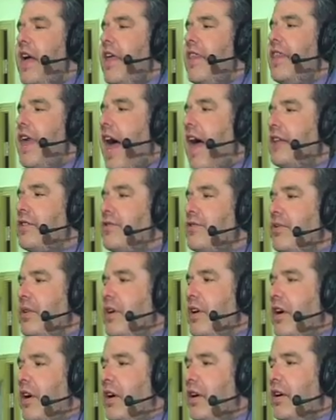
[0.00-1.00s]
that to
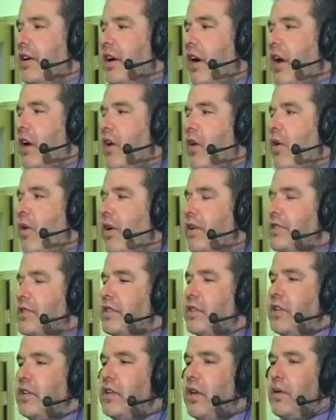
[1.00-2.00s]
occur are causing
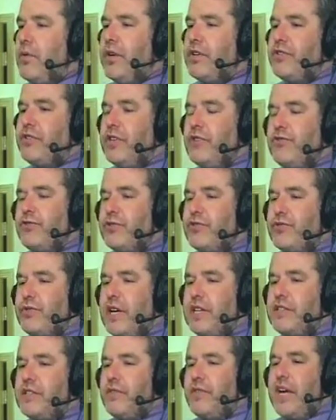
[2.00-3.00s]
the lowest interest
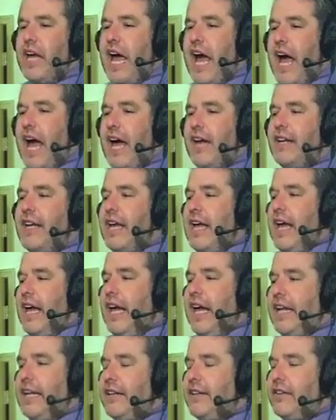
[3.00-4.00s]
rates that we had
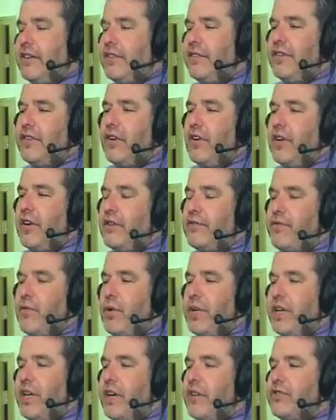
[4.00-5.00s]
in 30 to
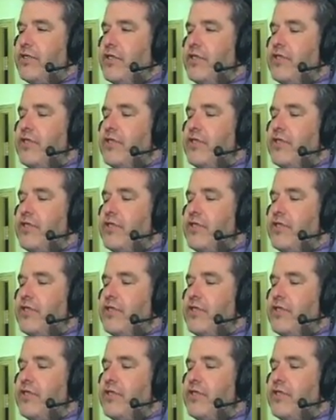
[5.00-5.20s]
40 years to